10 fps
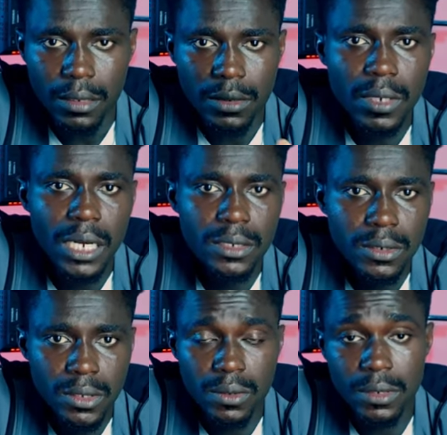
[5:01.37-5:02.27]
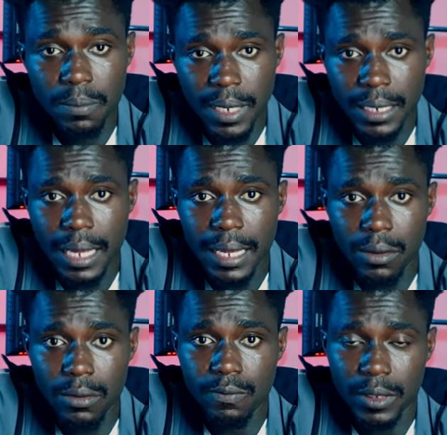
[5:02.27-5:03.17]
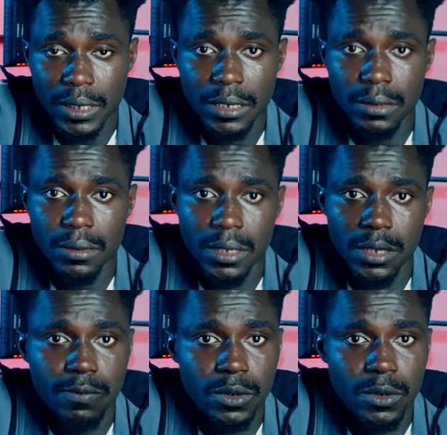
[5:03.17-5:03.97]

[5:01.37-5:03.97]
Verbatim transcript: You can choose to use Blender alone for texturing if